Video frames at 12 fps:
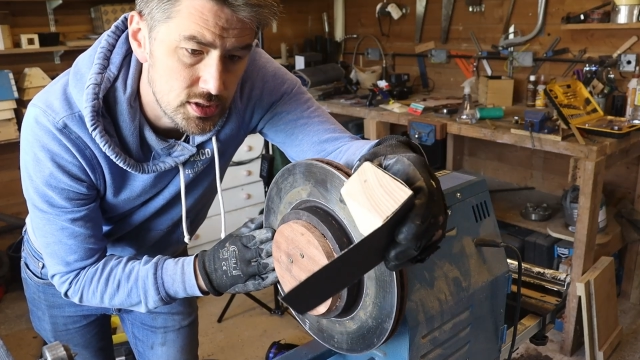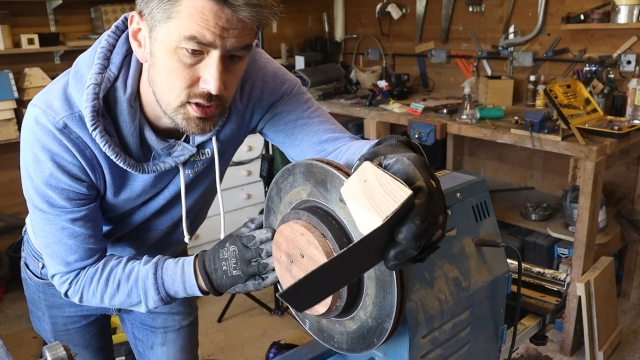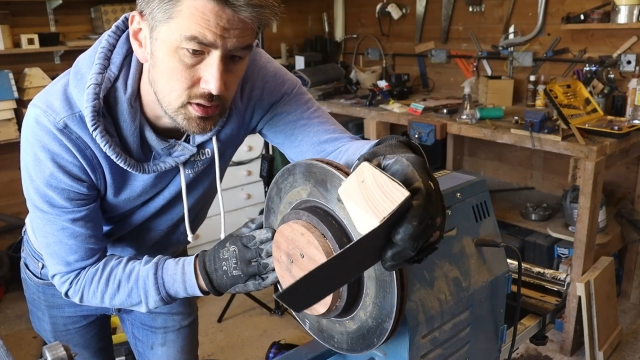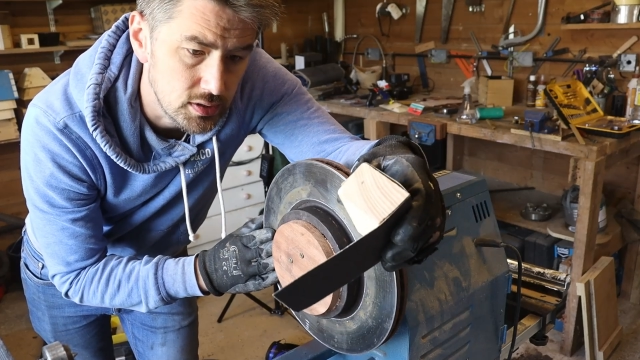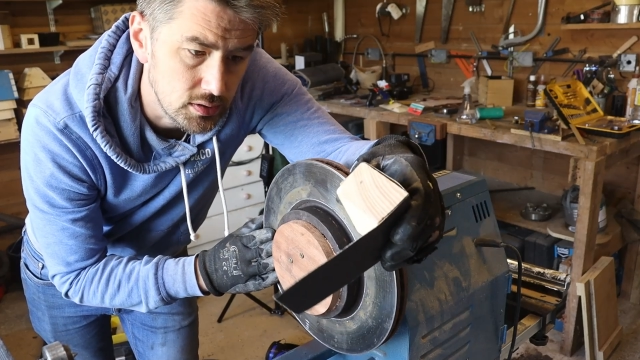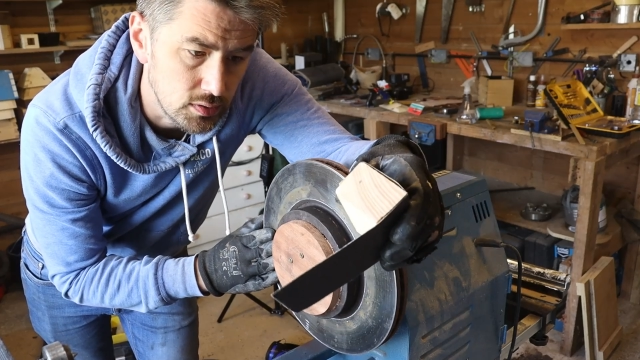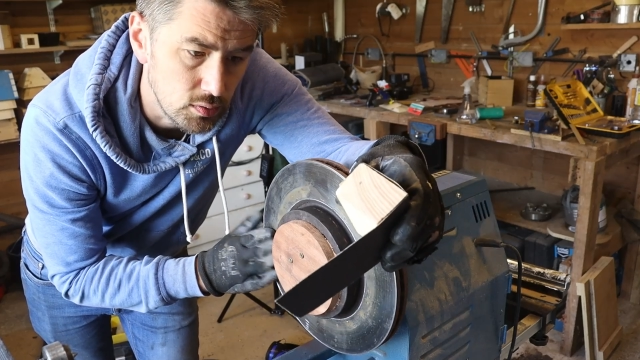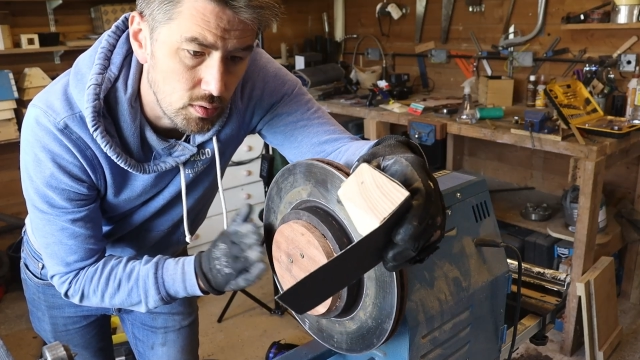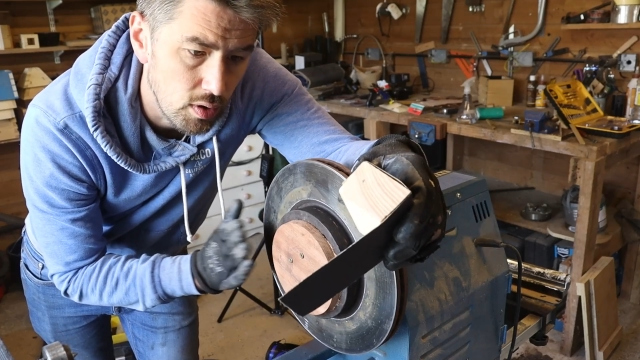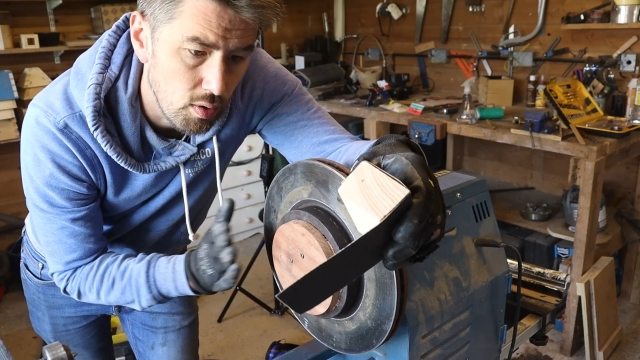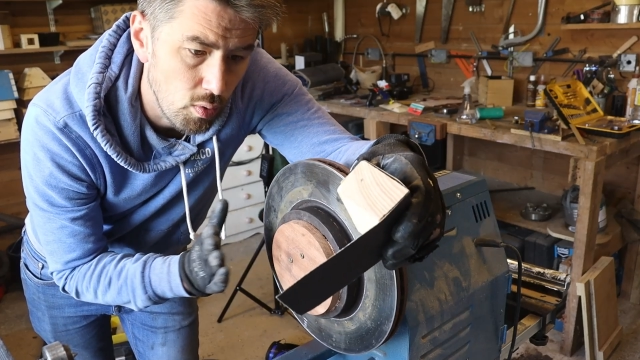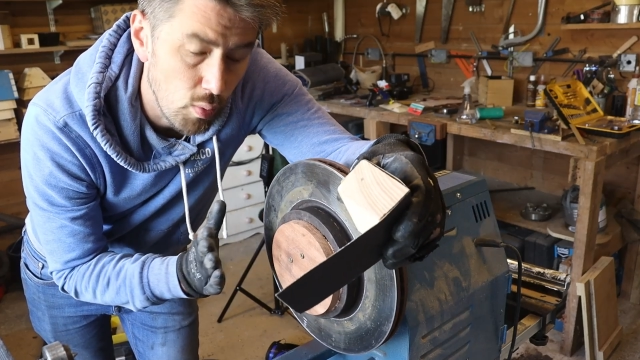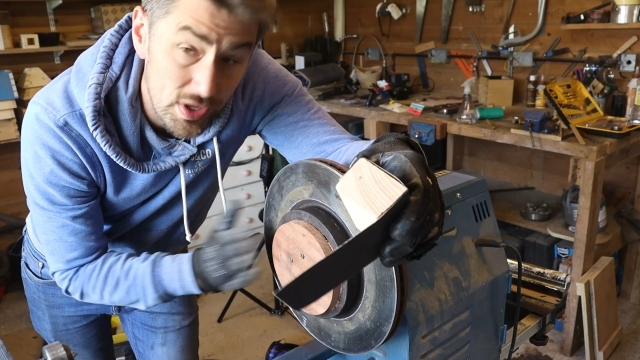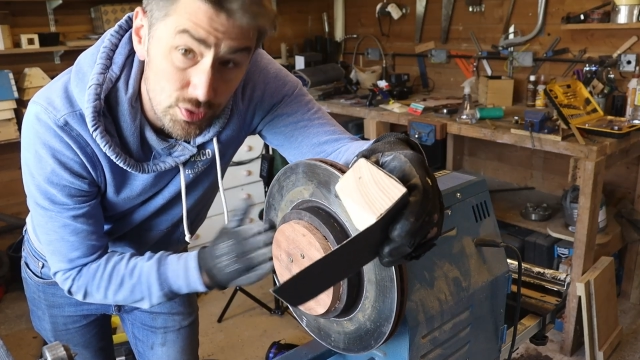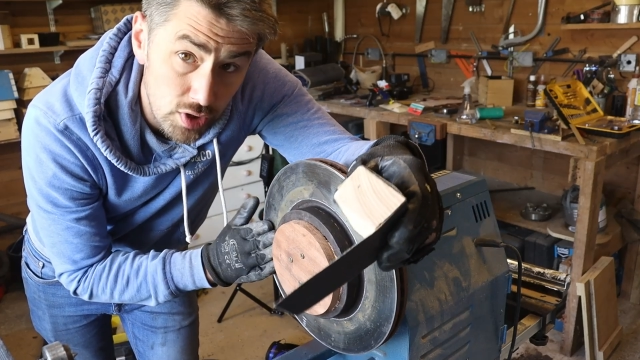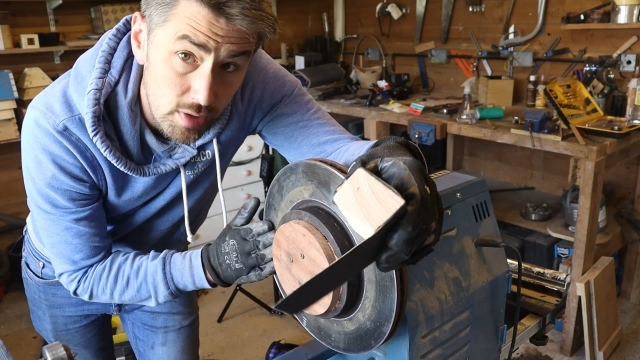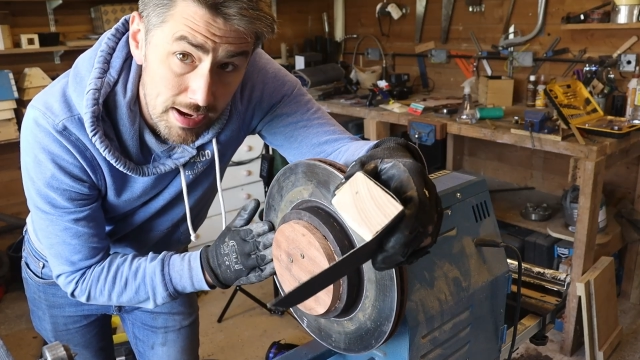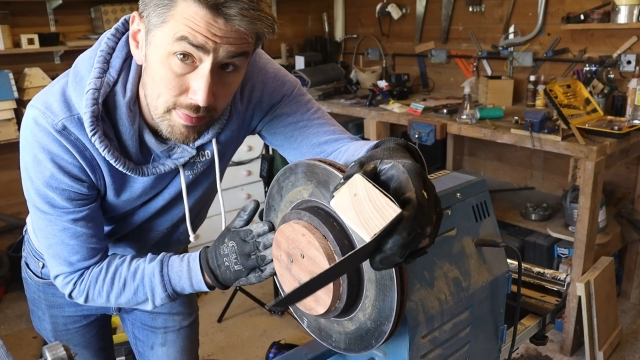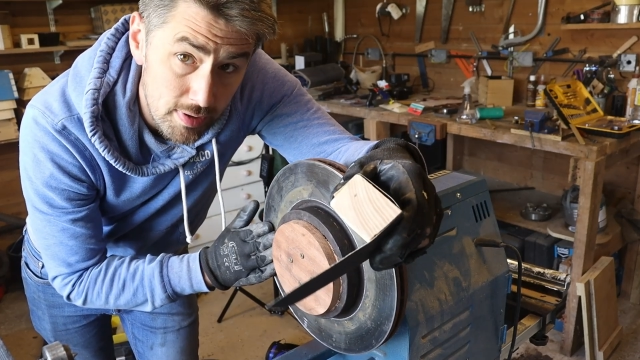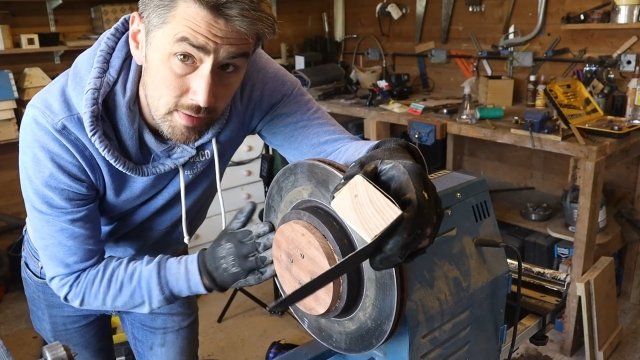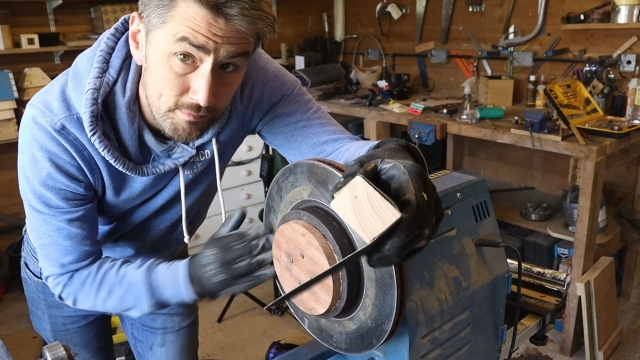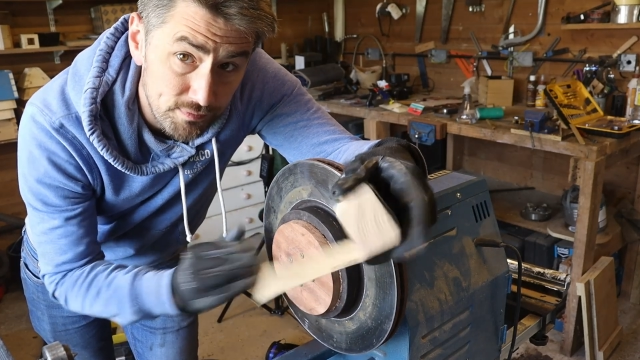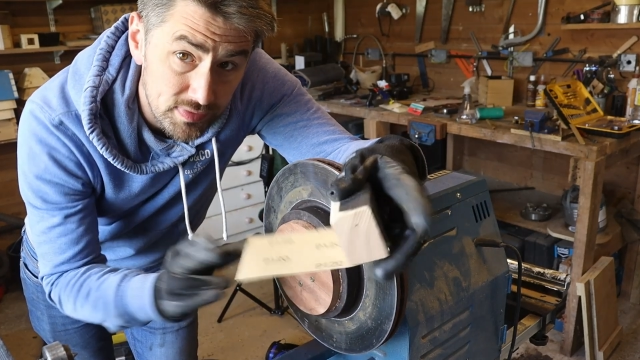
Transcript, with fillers: to wet and dry paper.